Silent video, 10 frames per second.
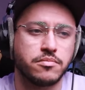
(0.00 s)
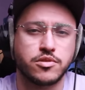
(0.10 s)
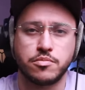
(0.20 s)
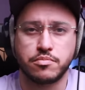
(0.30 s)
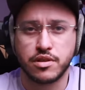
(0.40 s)

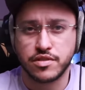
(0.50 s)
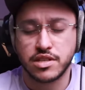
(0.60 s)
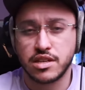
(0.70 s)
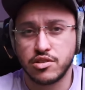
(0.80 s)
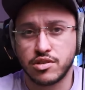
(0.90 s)
So
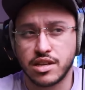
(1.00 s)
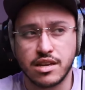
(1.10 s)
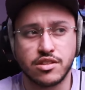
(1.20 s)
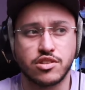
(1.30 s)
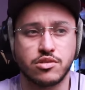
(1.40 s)
previously you could
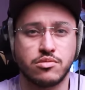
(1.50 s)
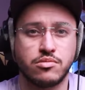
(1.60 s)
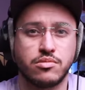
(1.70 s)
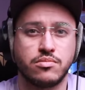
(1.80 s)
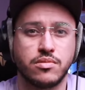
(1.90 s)
either
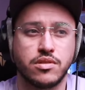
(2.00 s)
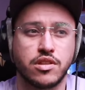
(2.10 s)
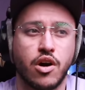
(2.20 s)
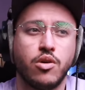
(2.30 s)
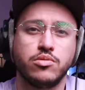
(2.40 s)
do
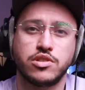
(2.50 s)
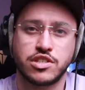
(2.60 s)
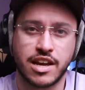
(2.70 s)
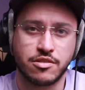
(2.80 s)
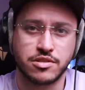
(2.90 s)
the old
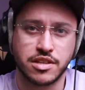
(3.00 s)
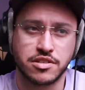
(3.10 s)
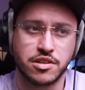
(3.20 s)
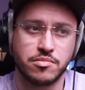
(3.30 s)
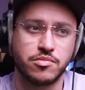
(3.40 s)
shout
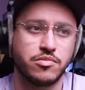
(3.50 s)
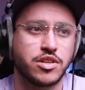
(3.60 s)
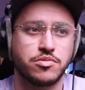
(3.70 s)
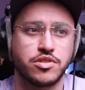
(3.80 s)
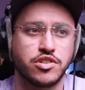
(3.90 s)
system,
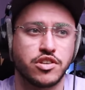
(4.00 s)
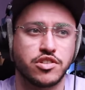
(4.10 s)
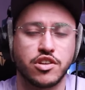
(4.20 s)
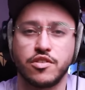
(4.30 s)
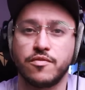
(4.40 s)
which was
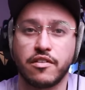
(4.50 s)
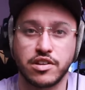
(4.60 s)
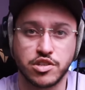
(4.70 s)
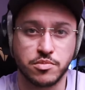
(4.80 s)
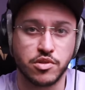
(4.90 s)
just a very
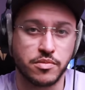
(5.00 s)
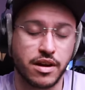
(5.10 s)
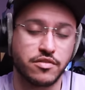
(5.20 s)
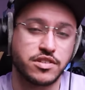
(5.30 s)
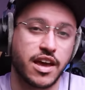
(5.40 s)
small
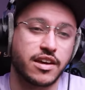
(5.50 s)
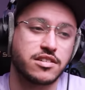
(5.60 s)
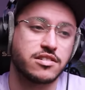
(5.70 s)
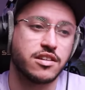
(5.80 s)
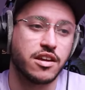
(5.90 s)
amount of
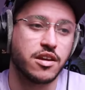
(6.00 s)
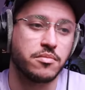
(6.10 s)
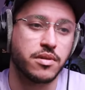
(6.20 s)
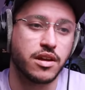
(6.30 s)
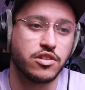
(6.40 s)
text,
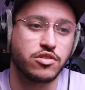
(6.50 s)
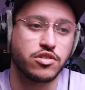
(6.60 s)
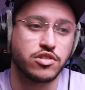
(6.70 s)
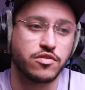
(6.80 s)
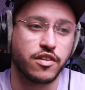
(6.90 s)
and you
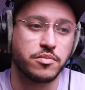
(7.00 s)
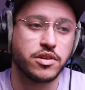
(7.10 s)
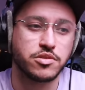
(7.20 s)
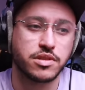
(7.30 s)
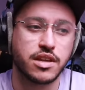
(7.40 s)
couldn't do very
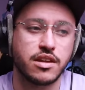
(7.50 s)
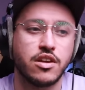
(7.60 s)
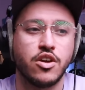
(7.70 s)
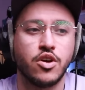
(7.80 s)
much with it,